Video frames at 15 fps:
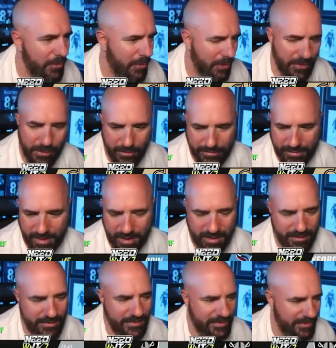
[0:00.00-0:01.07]
were those
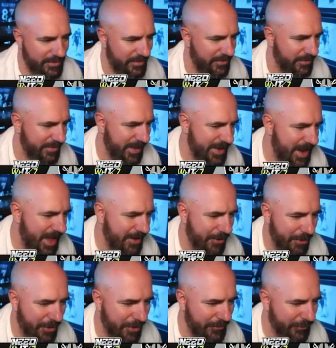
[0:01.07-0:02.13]
guys? Was that not
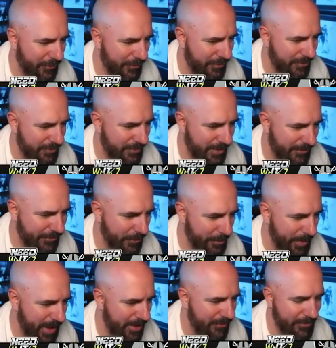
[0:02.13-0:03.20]
awful? I feel
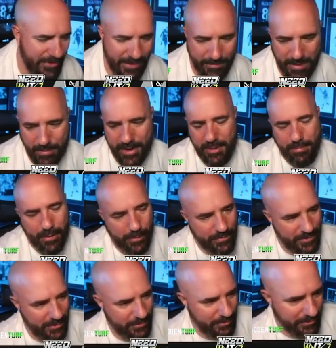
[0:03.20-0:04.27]
bad for them. Maybe they
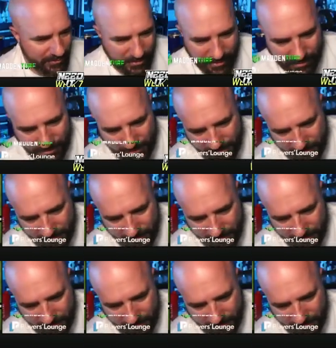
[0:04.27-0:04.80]
bumped into each other.